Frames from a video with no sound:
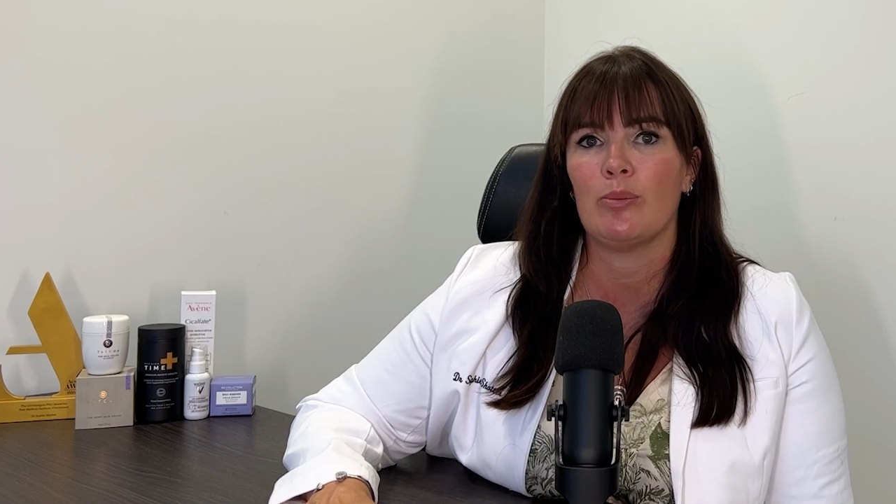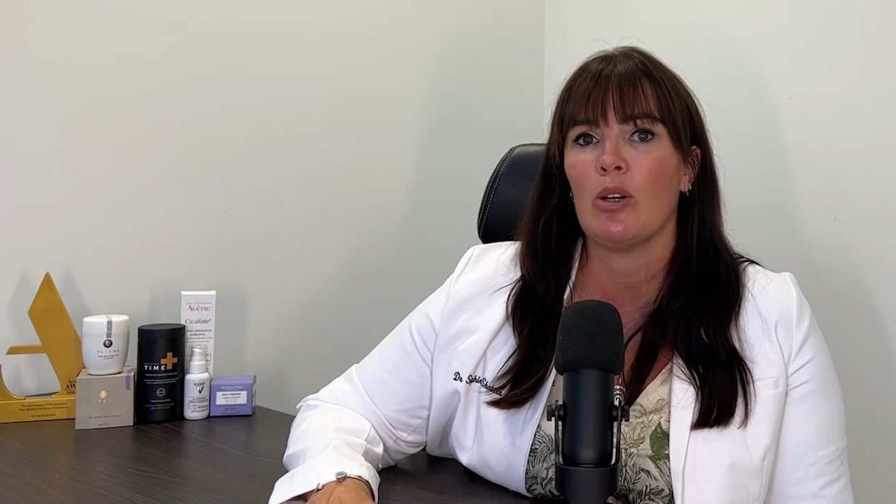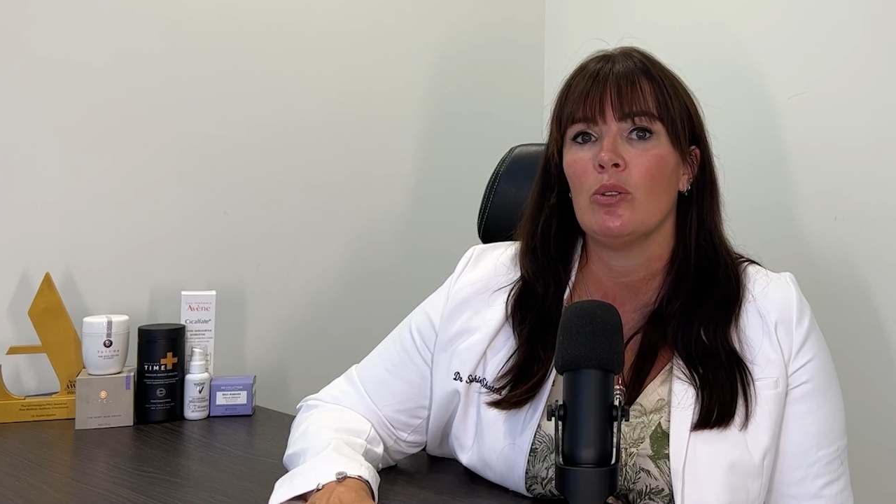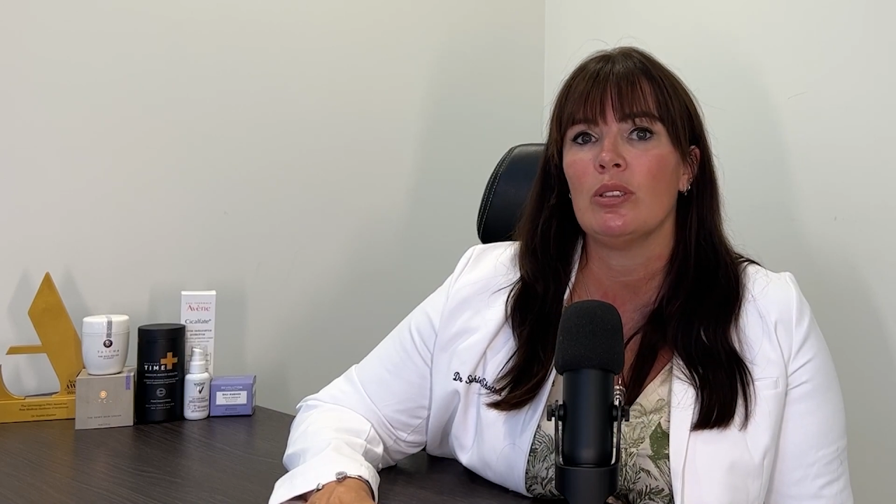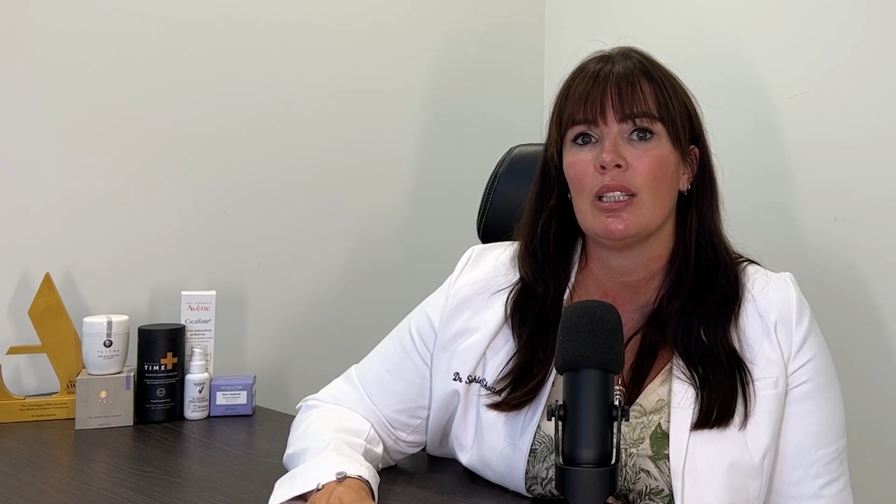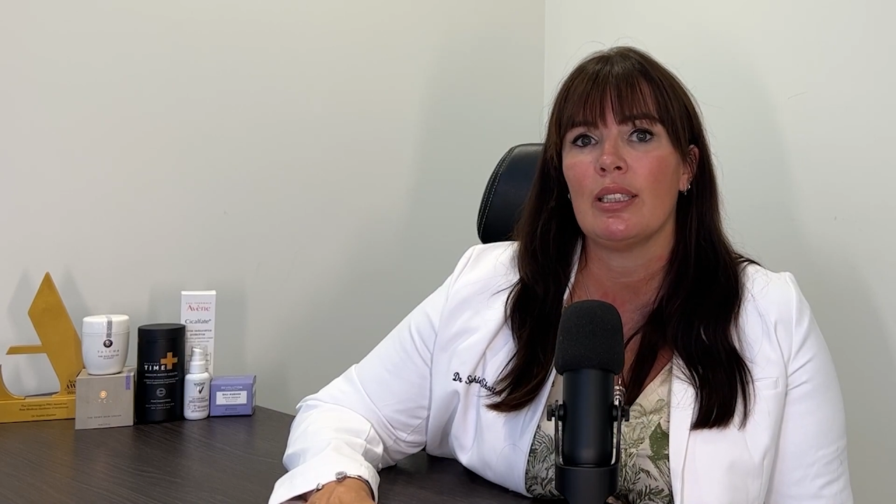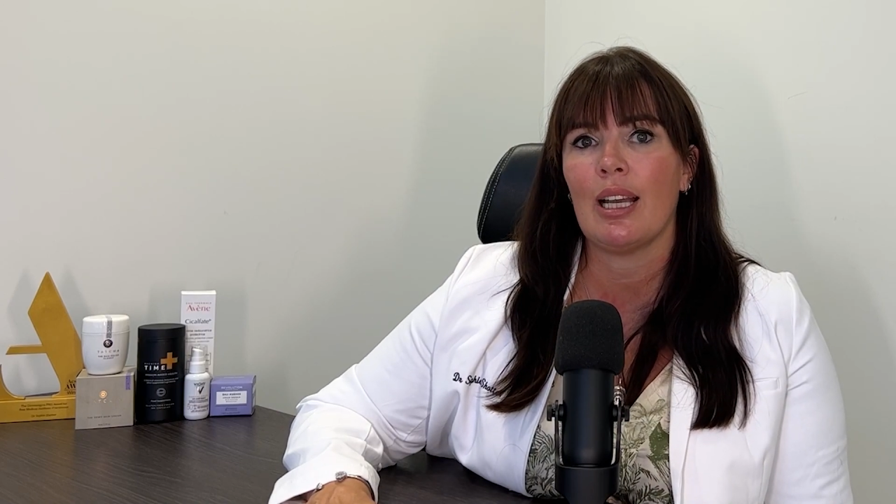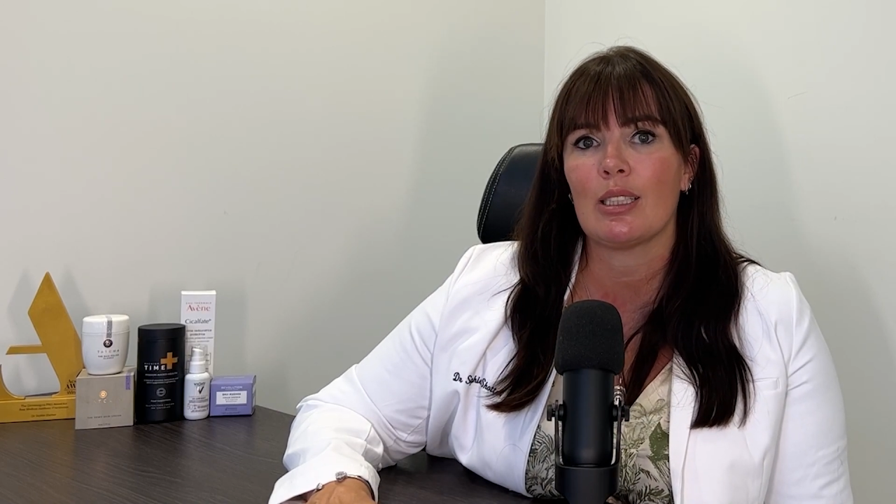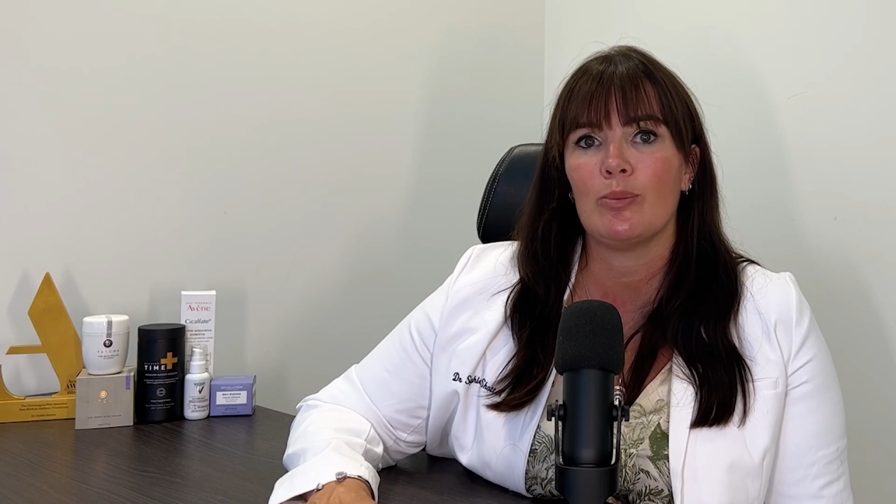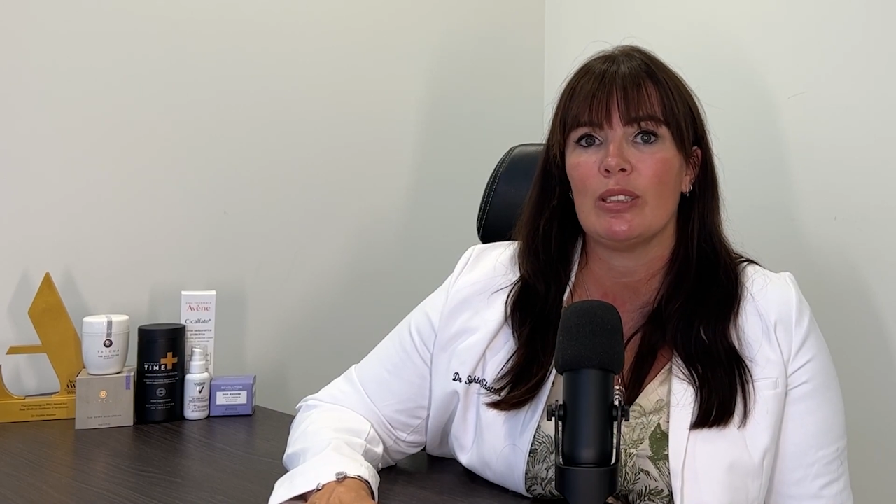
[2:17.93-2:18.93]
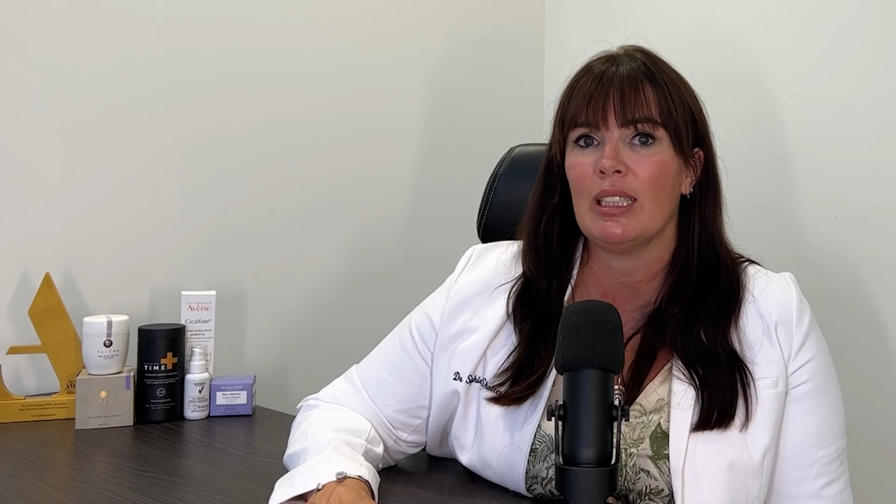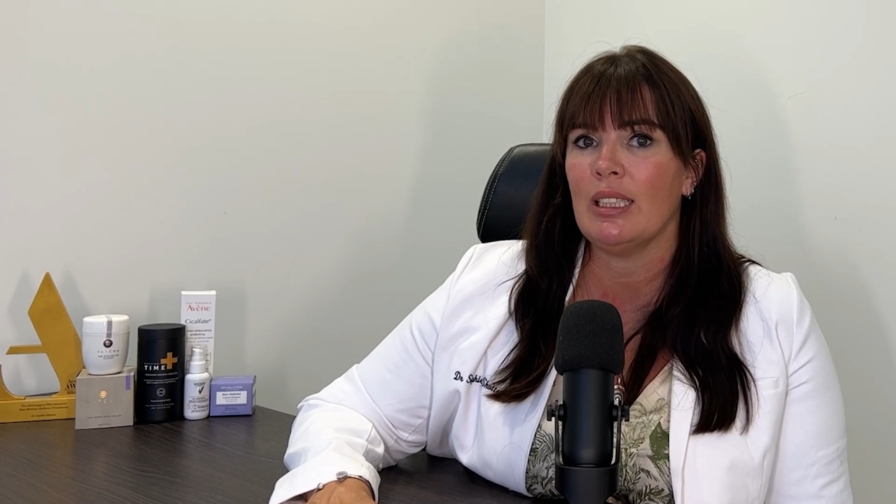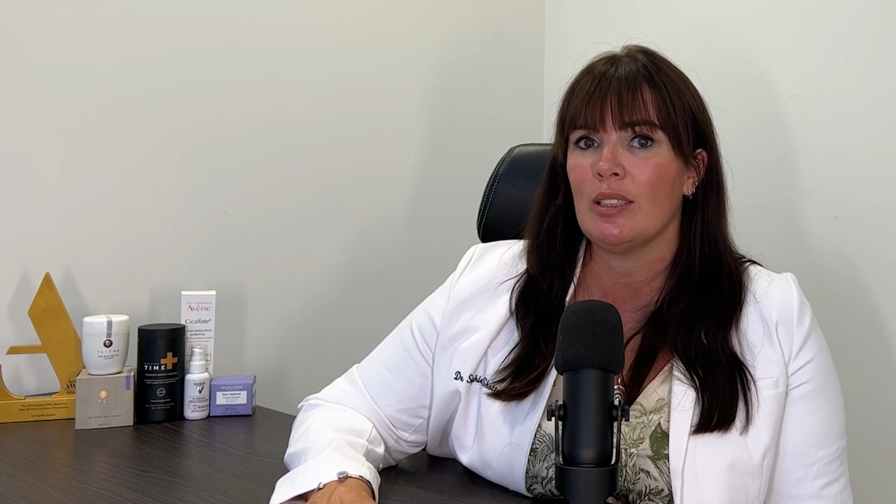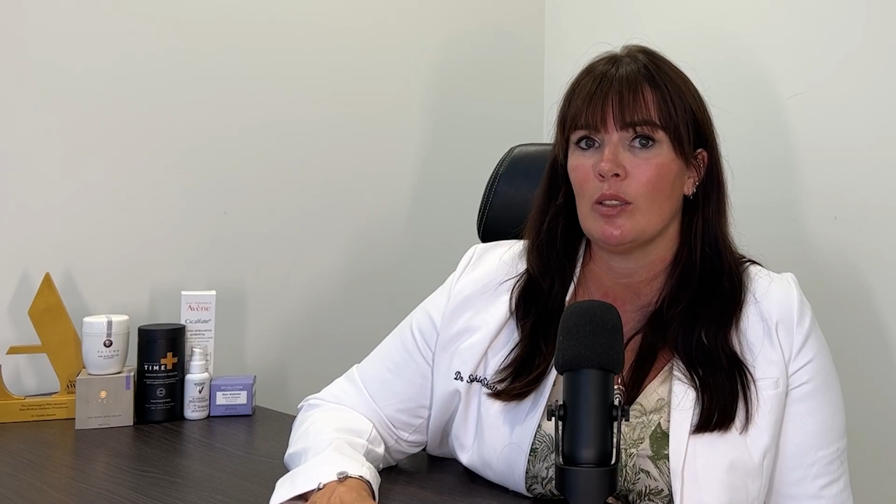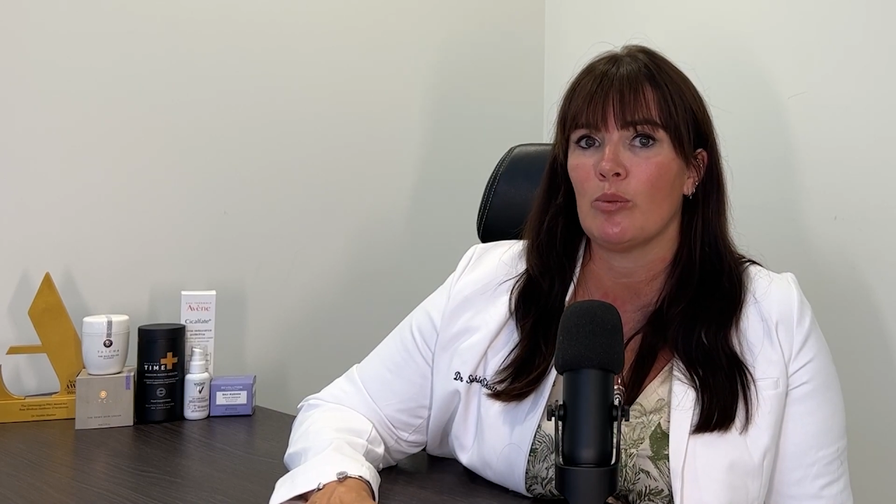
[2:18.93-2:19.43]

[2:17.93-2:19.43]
but also the expertise of the